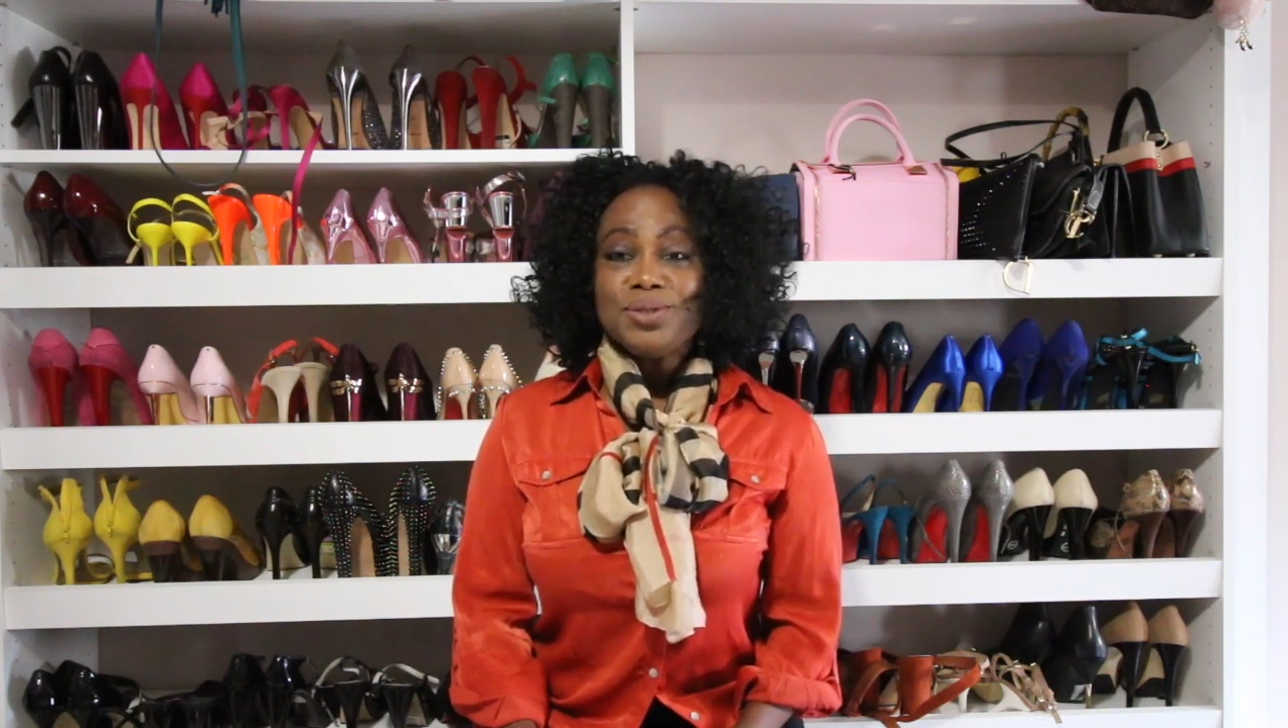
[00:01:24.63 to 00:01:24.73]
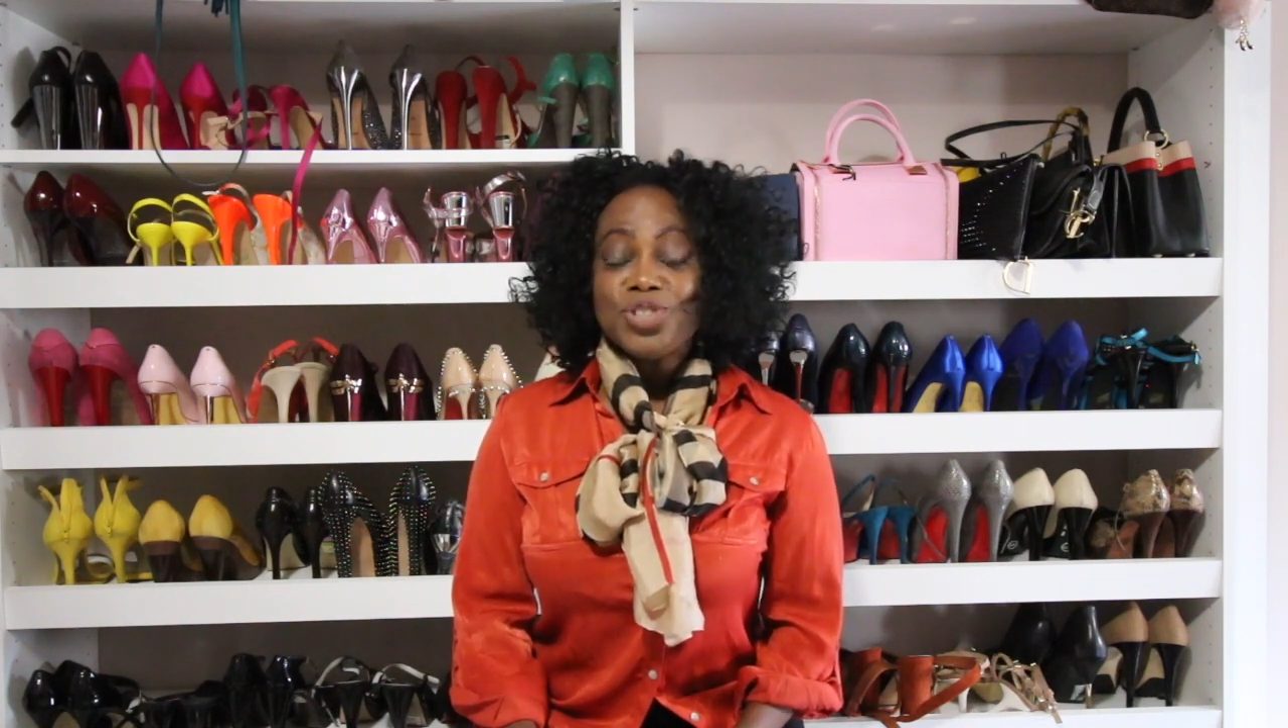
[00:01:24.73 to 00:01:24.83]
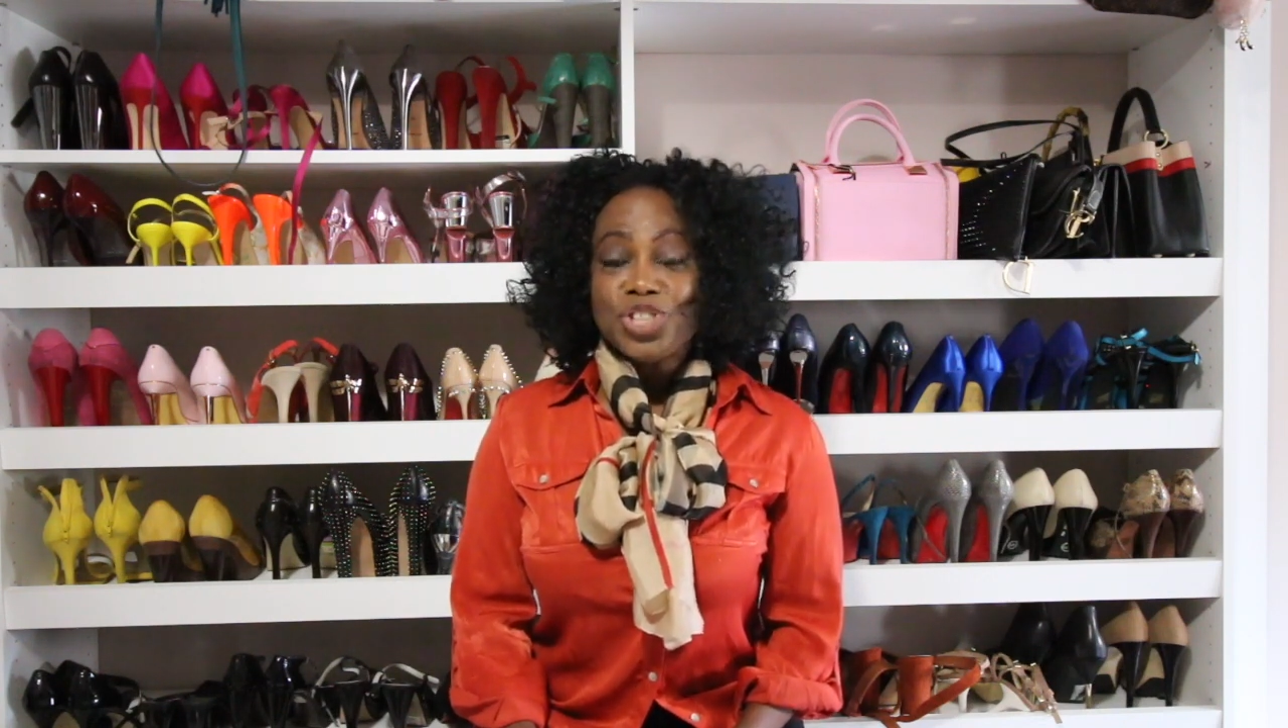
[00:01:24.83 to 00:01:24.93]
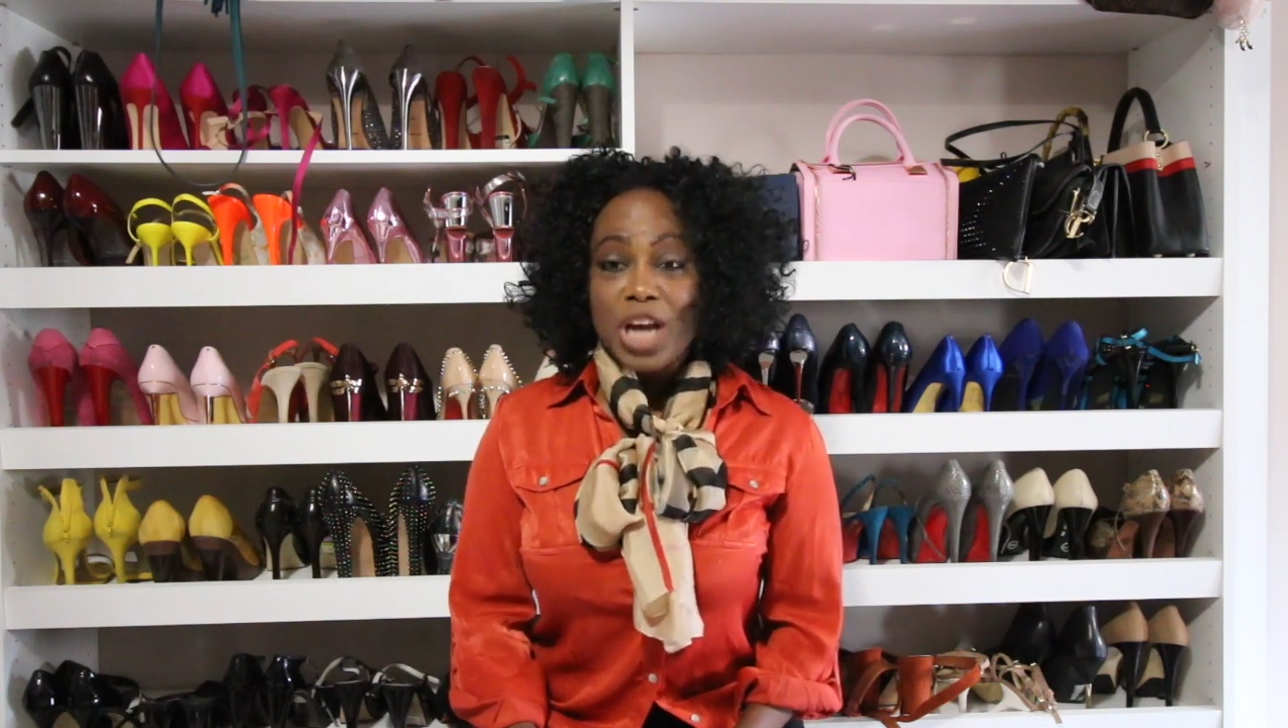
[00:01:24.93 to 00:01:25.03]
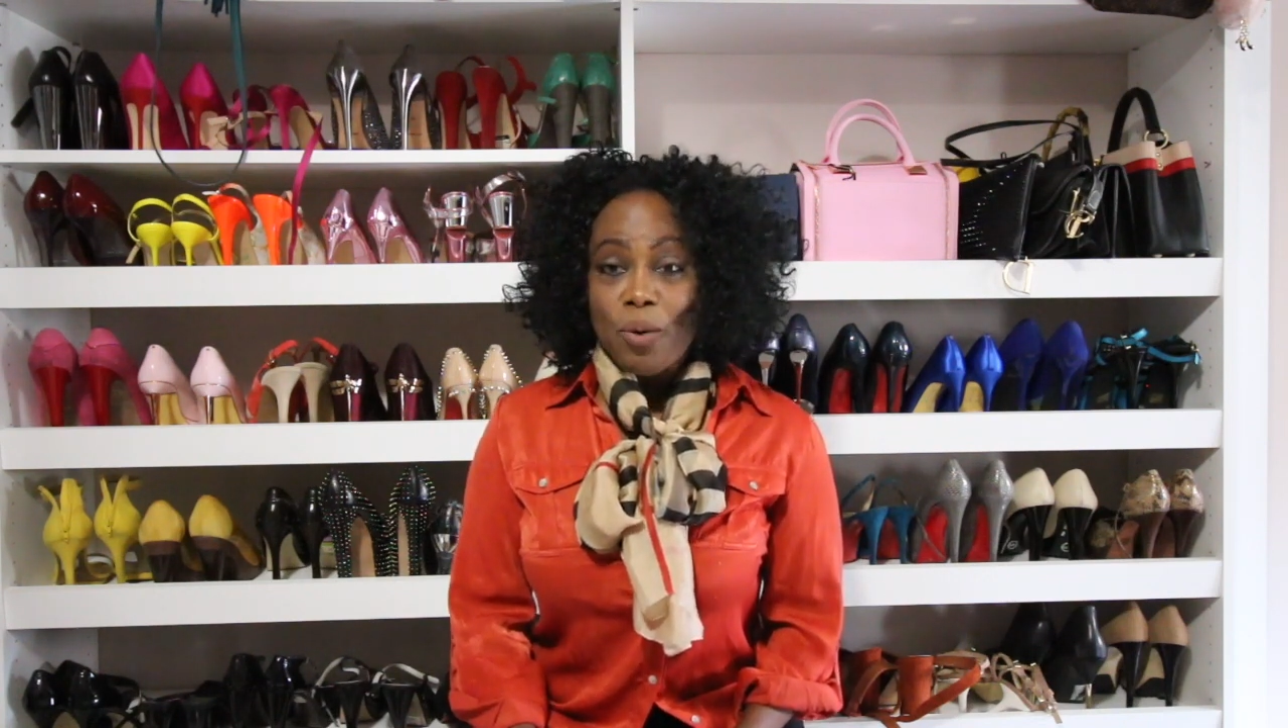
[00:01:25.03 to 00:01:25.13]
to
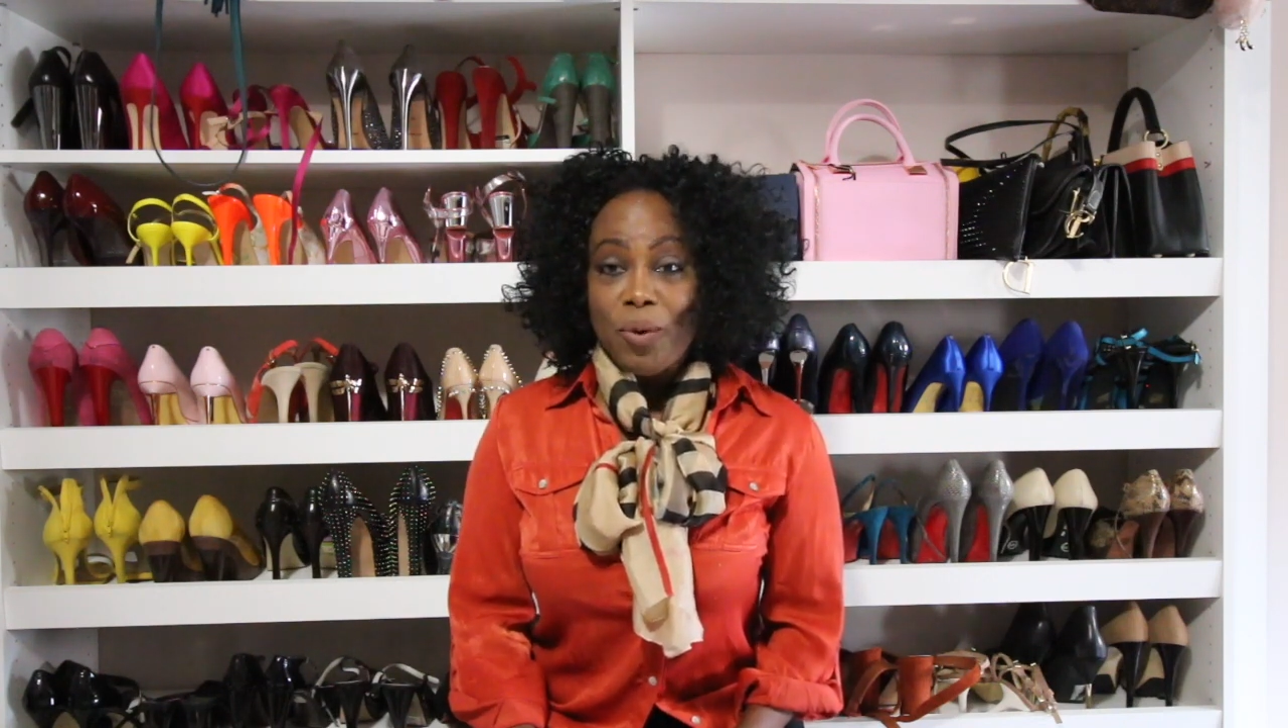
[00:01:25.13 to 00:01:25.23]
share